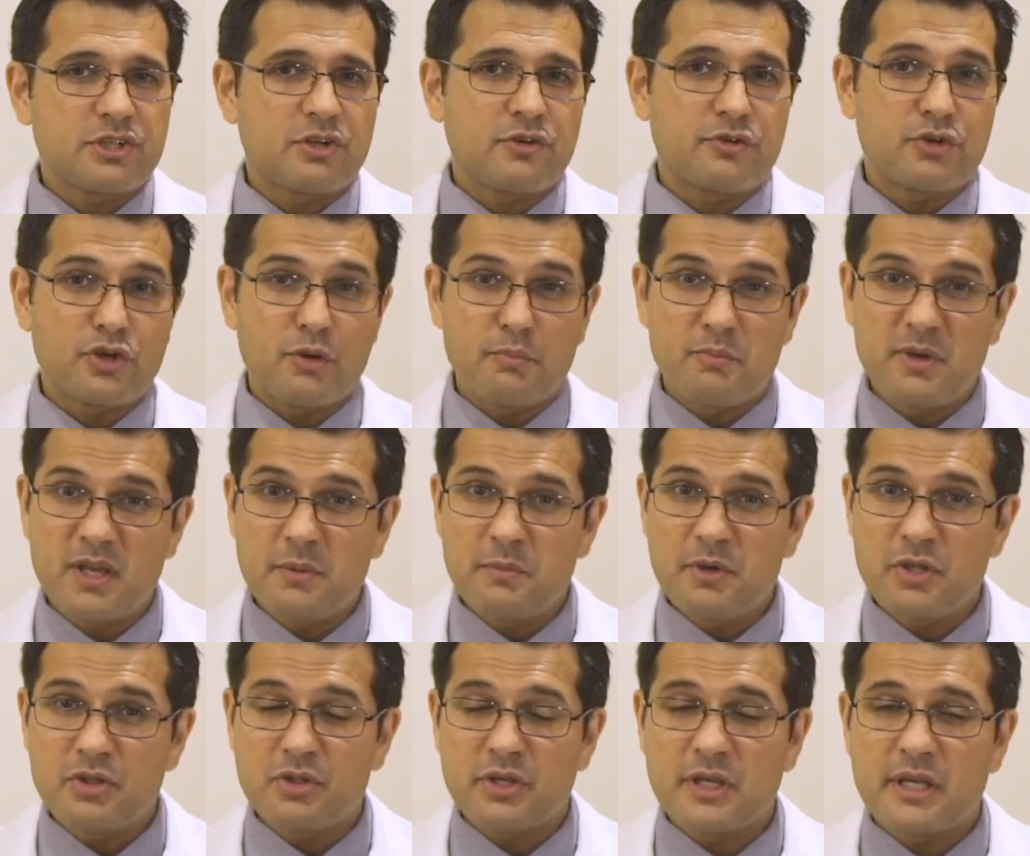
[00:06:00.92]
of your
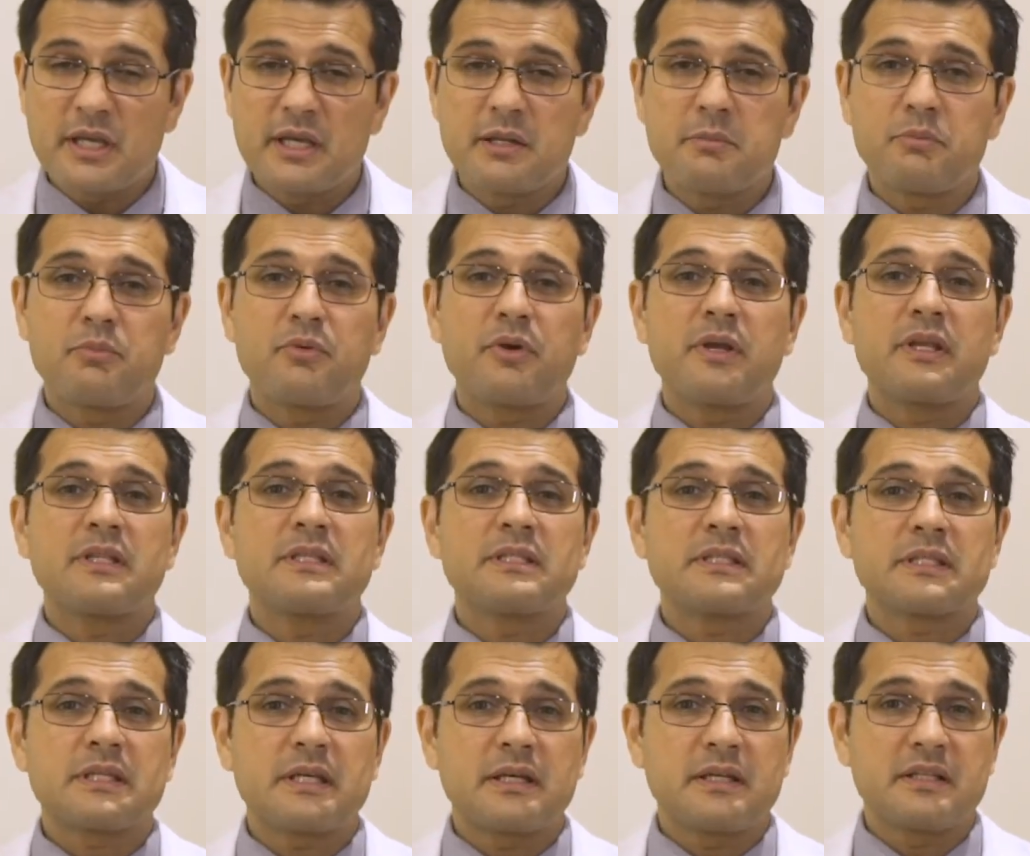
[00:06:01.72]
baby to get brain,
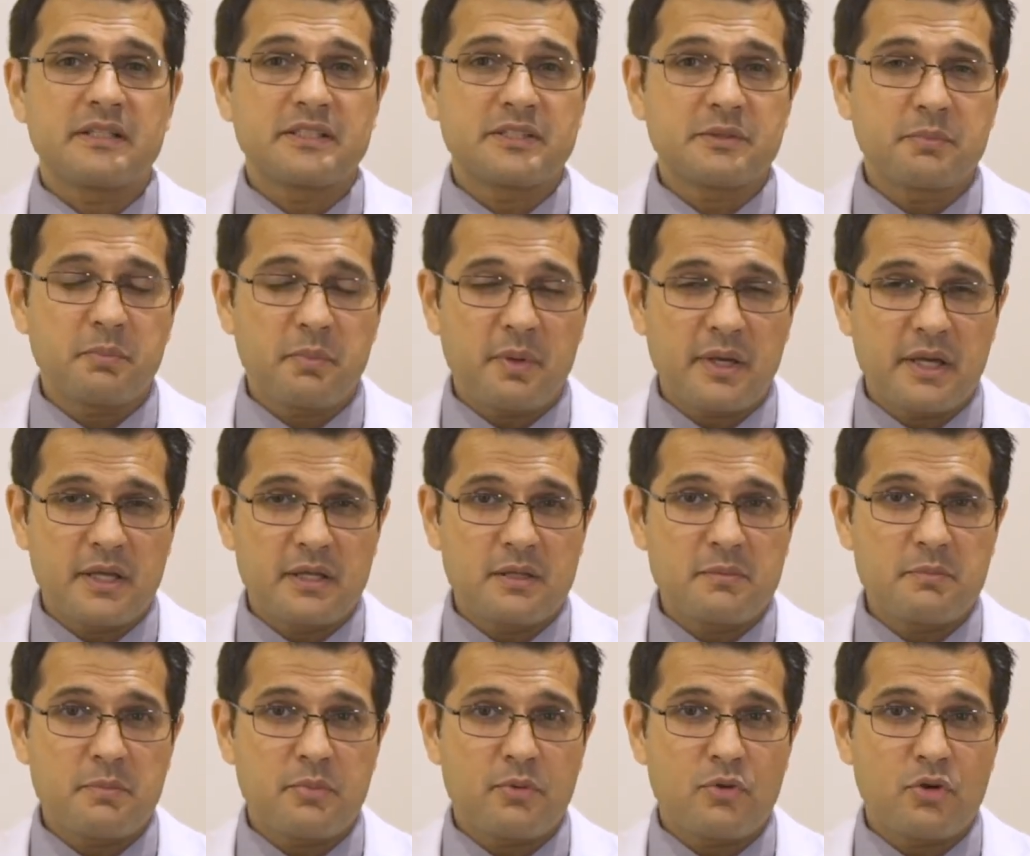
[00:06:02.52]
skull,
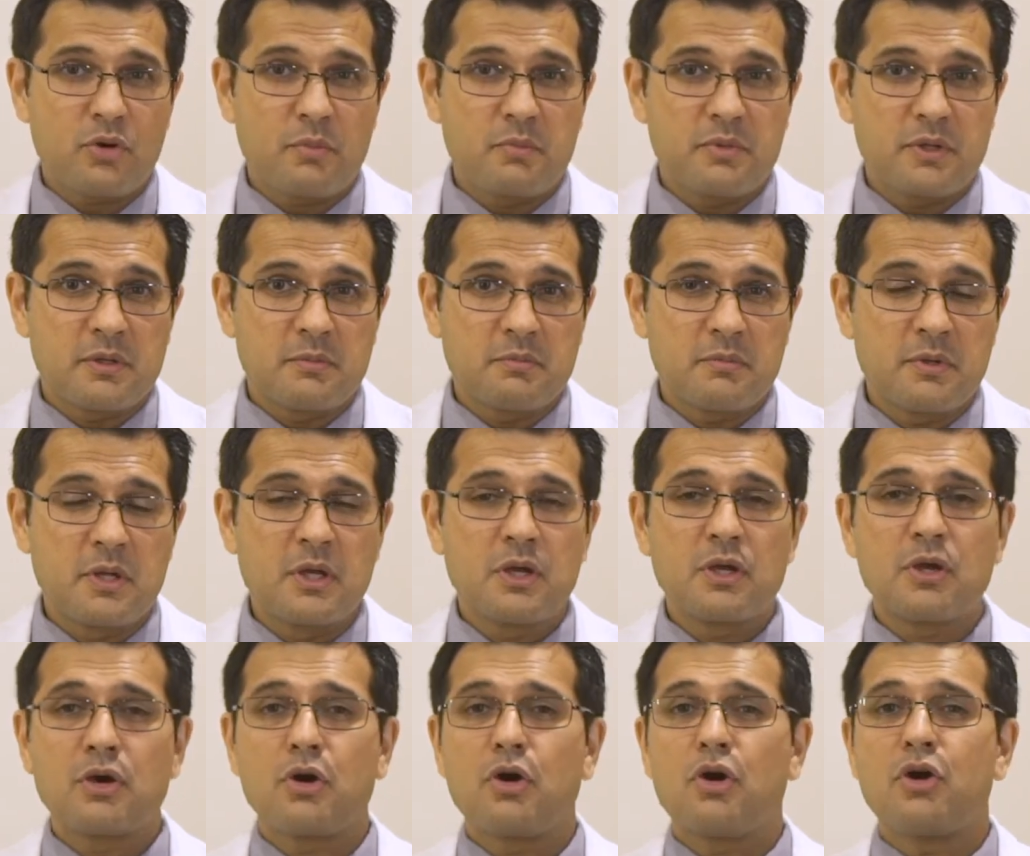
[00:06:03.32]
spine problem
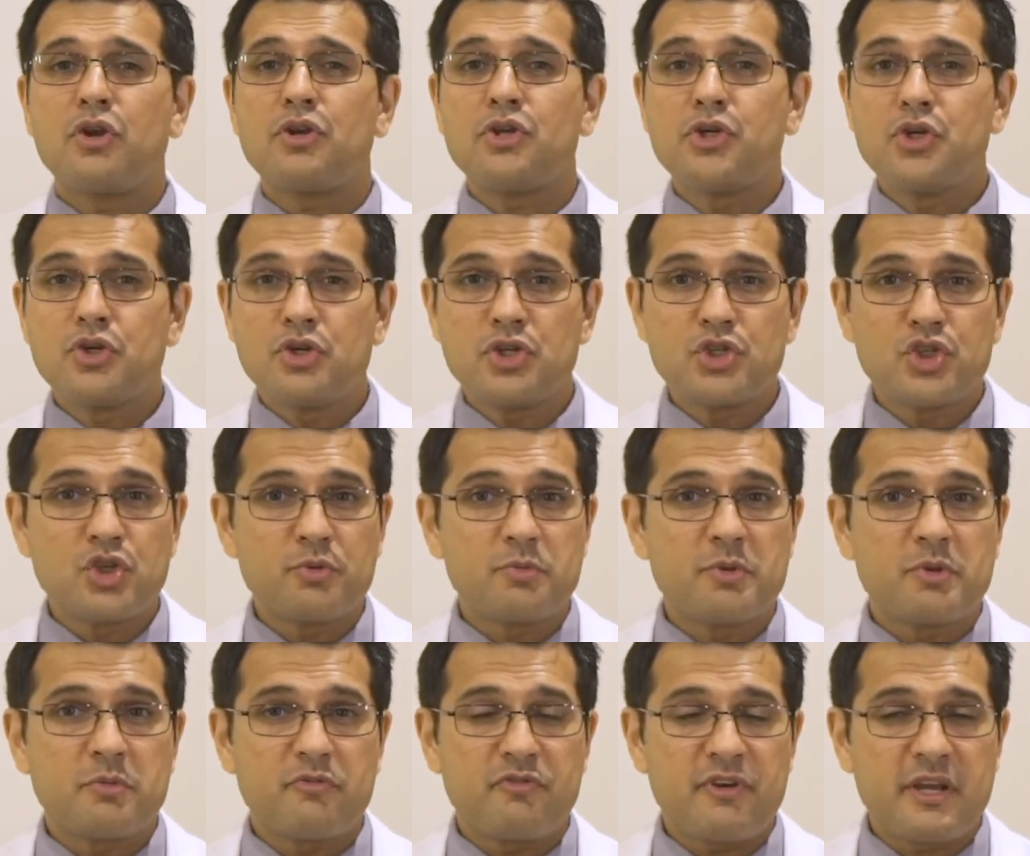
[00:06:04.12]
called neurotube
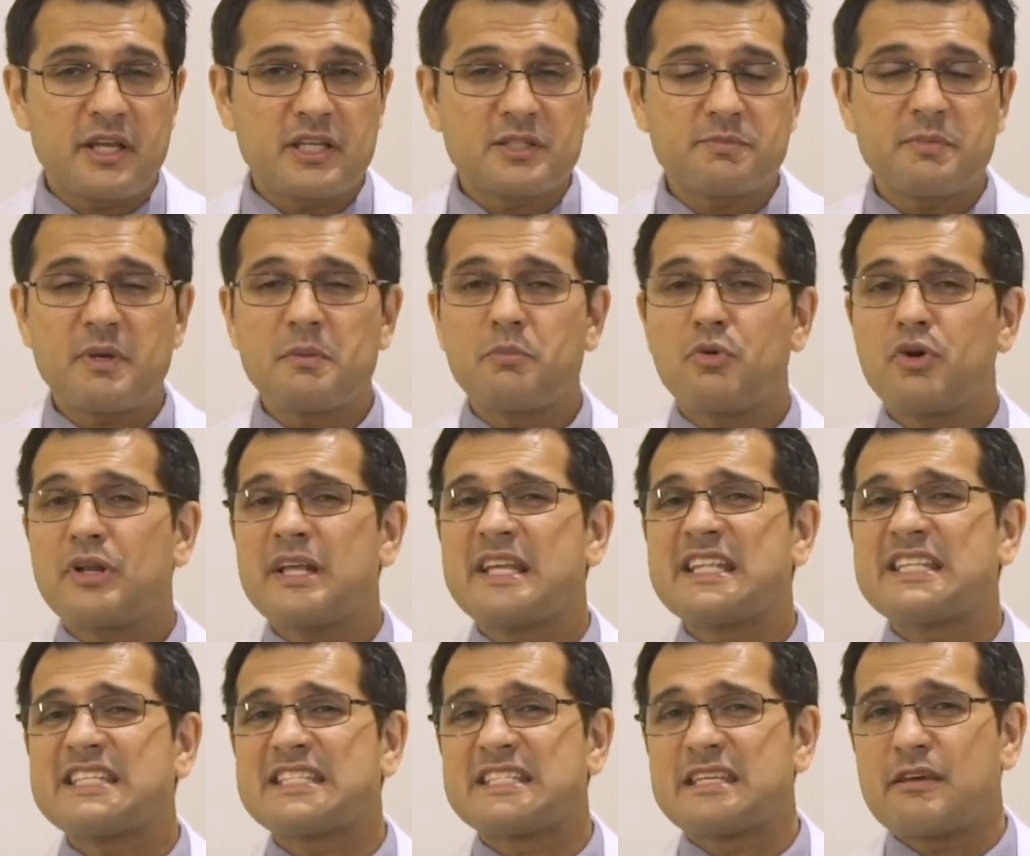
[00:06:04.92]
defects by more
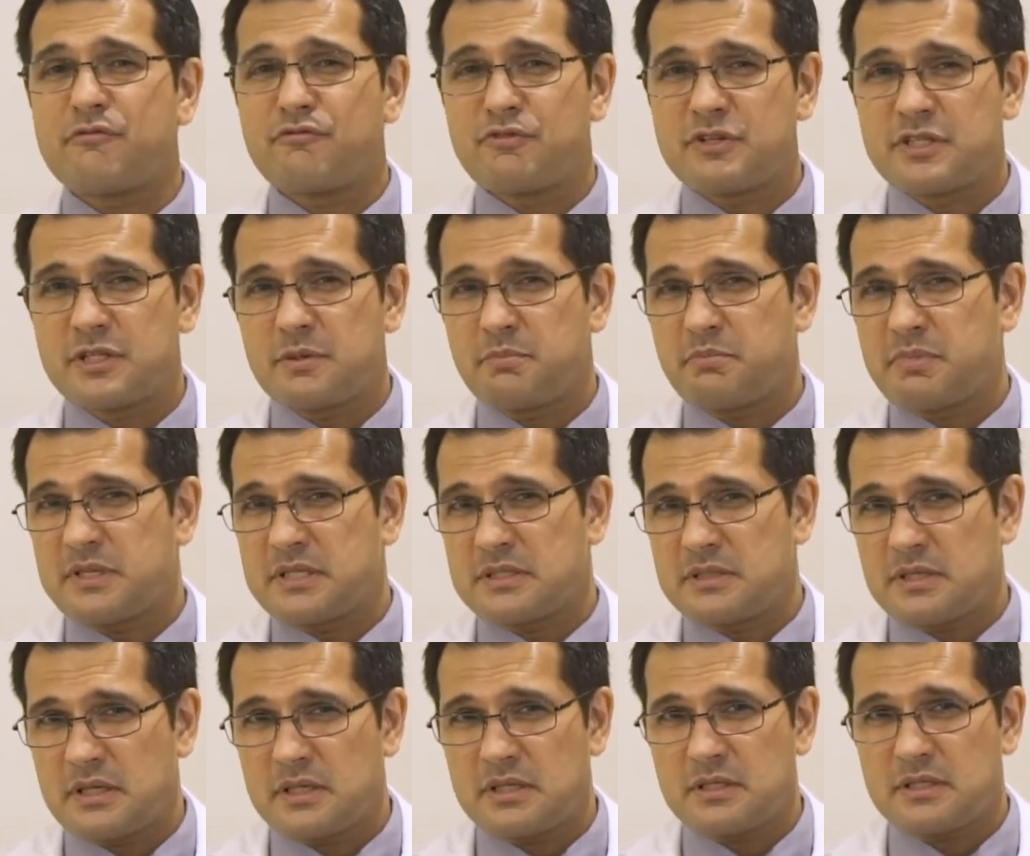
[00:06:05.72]
than
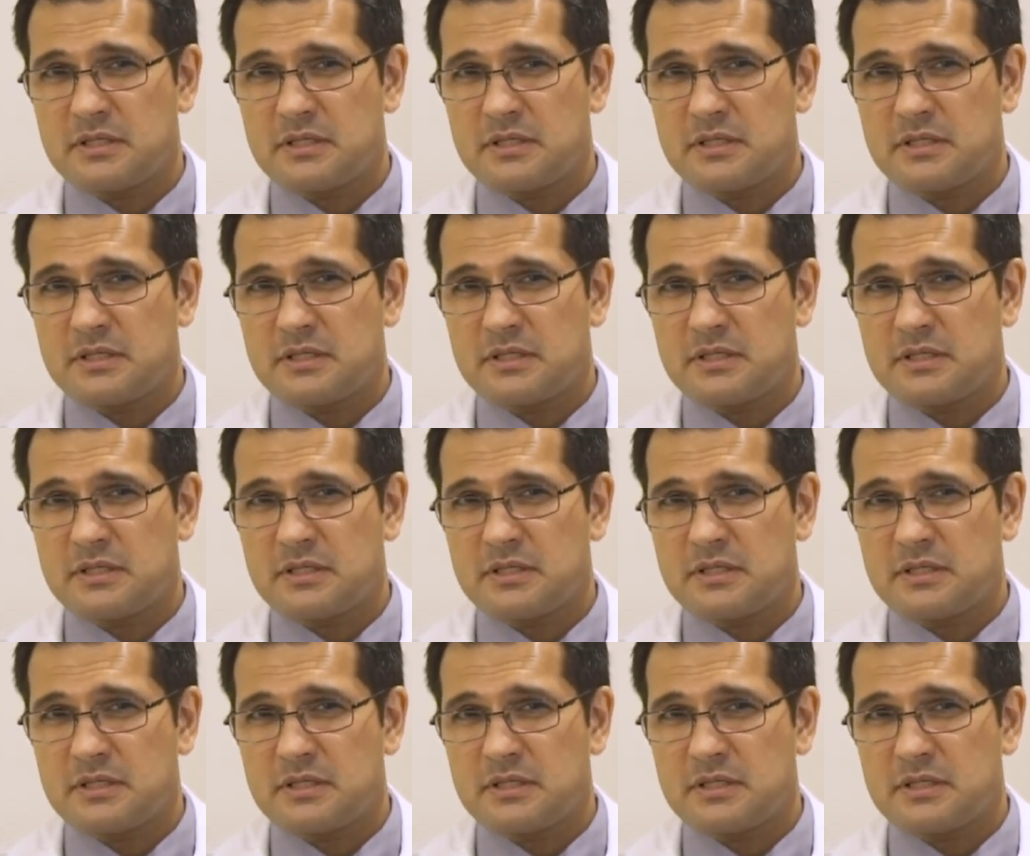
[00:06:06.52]
70%.